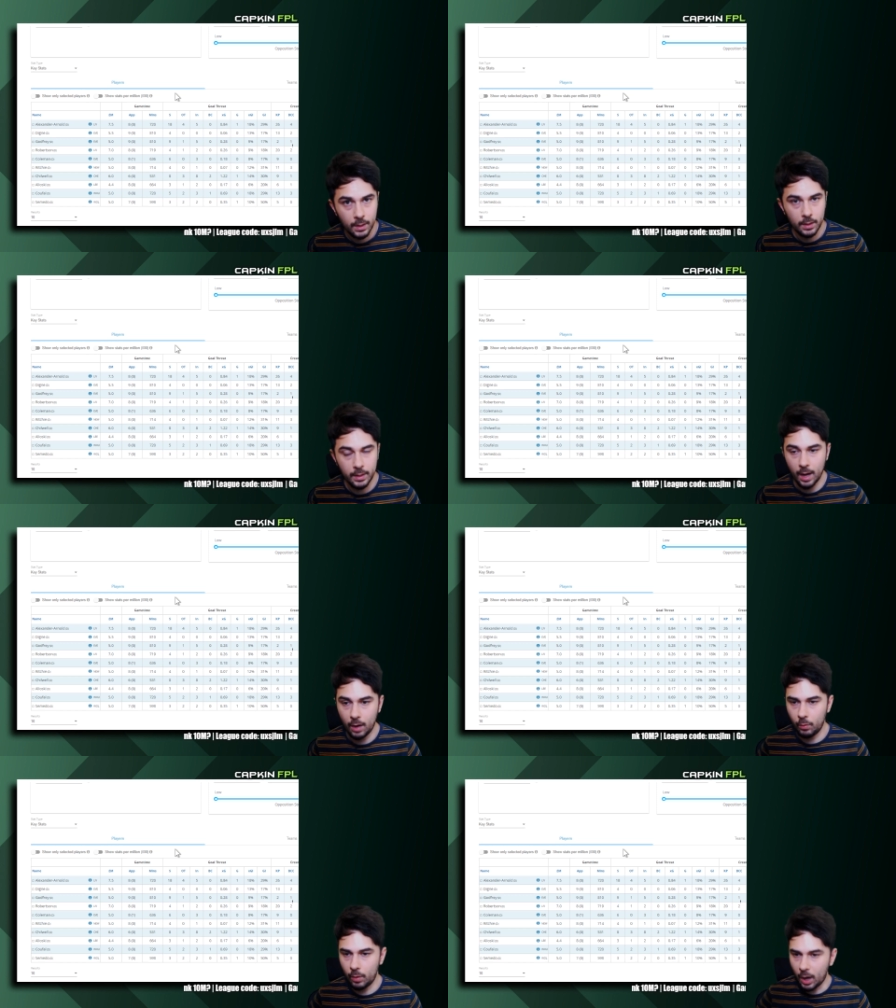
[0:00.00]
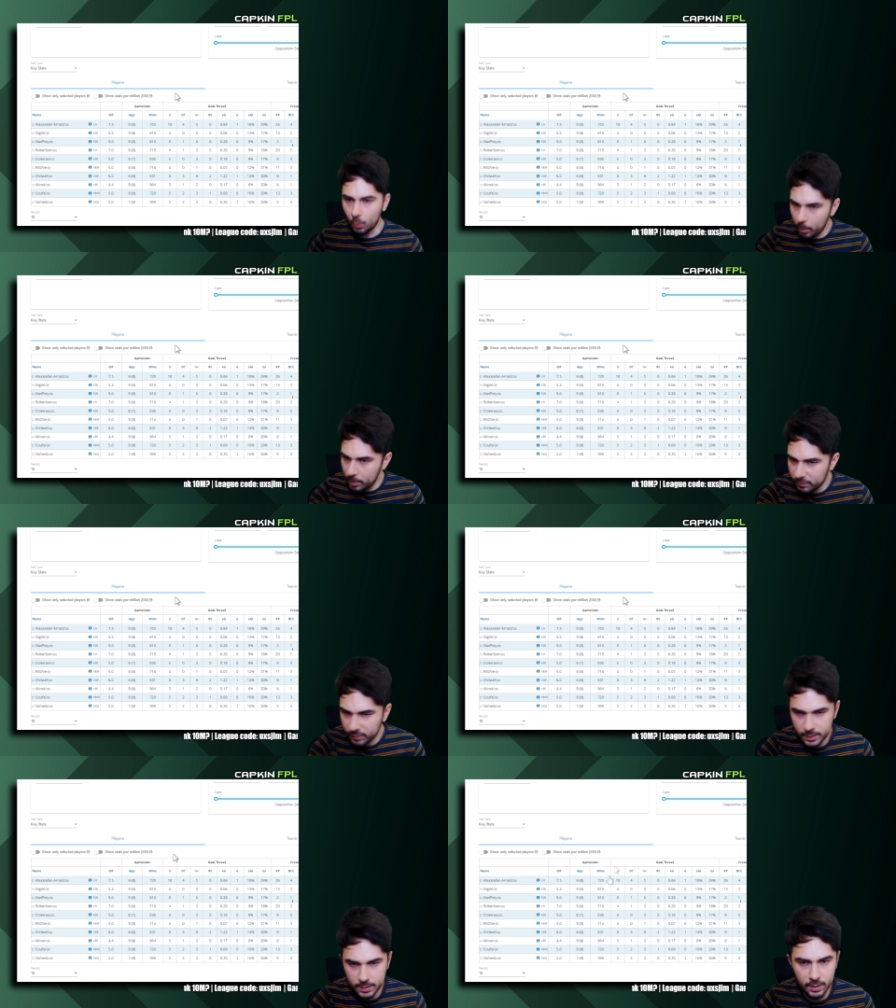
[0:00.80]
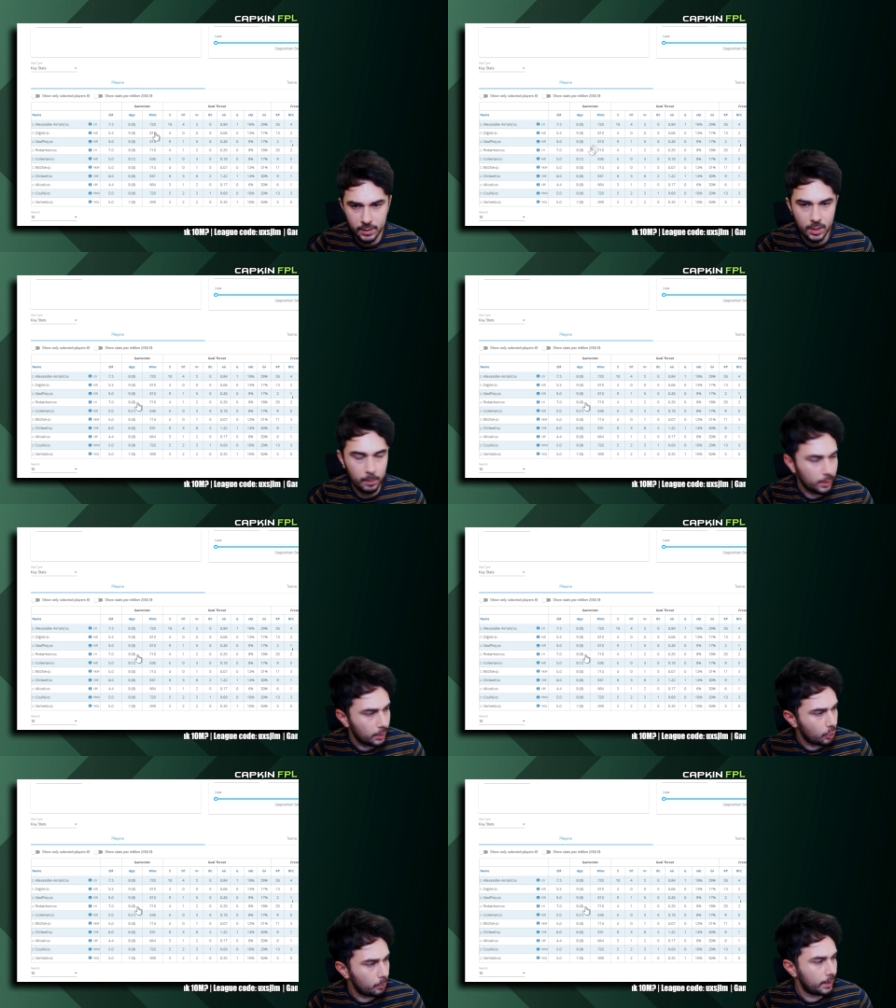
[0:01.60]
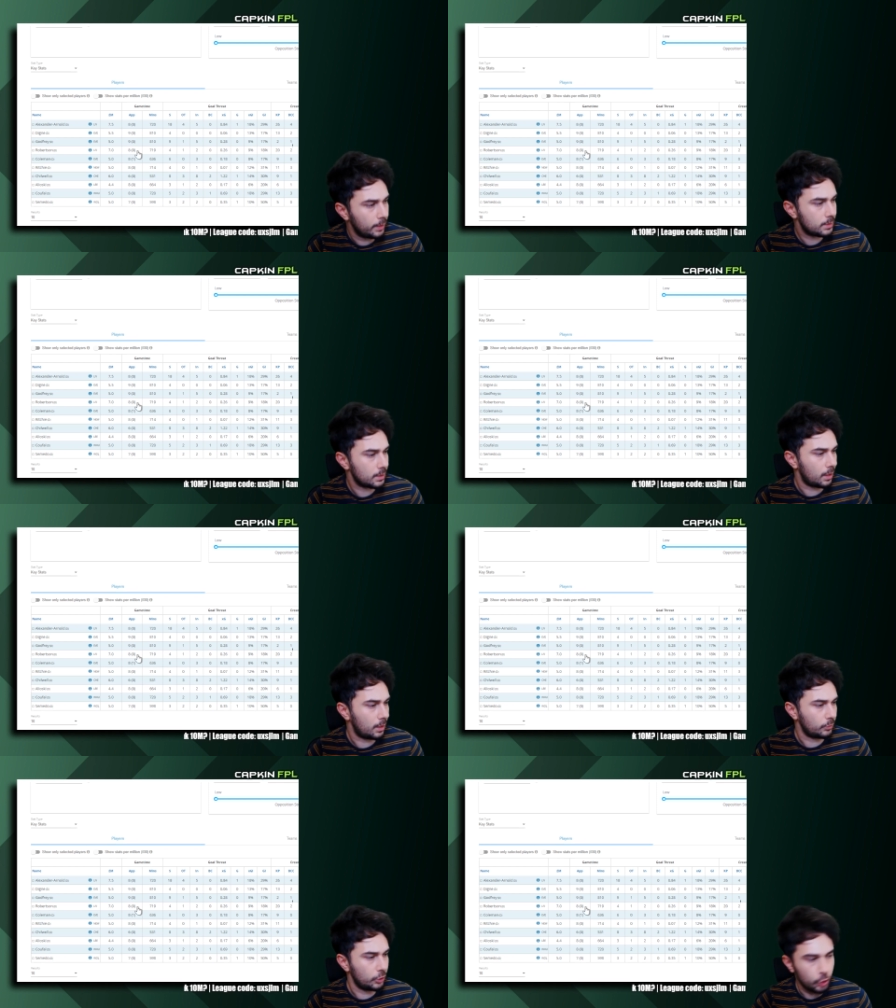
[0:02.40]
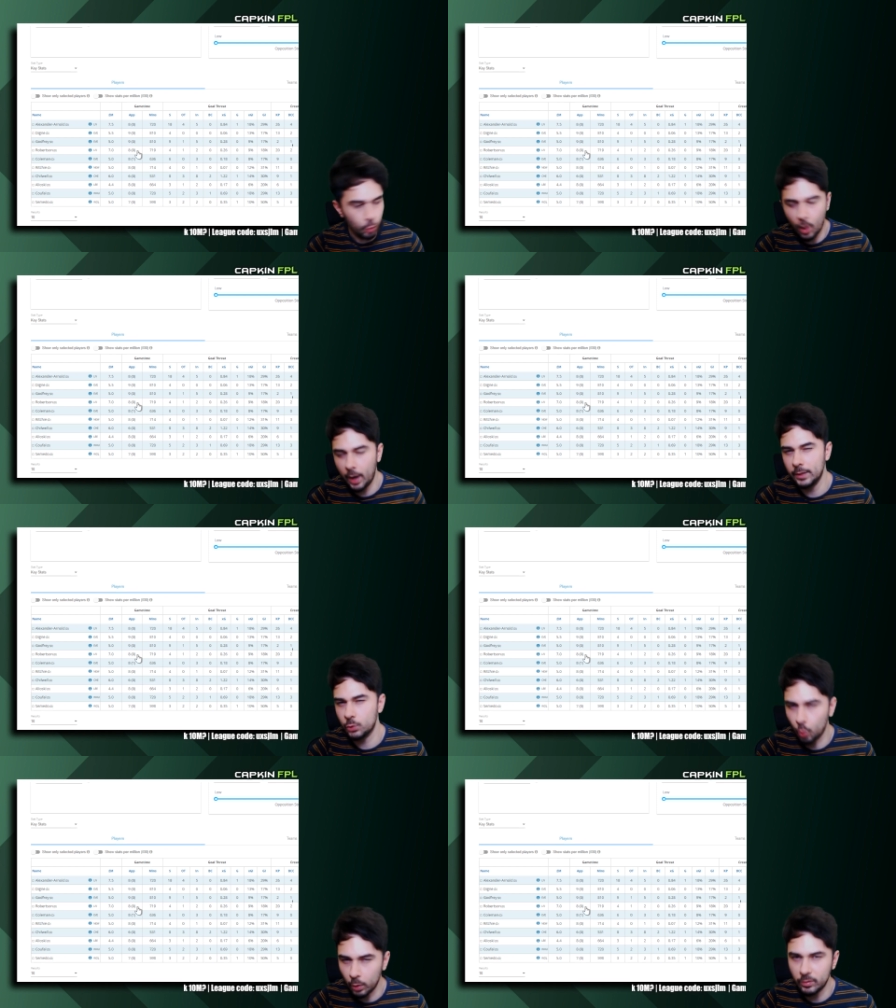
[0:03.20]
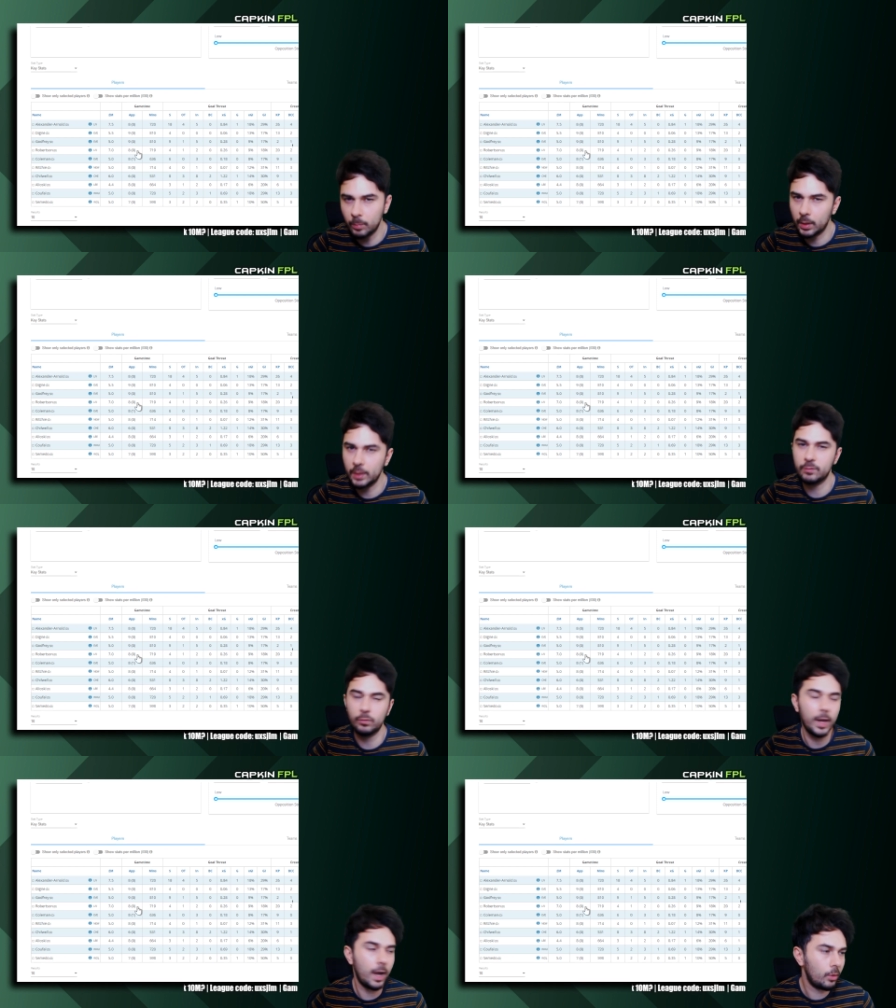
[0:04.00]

Now, I will be fixing this up a little bit. Um, the UI is all over the place for now.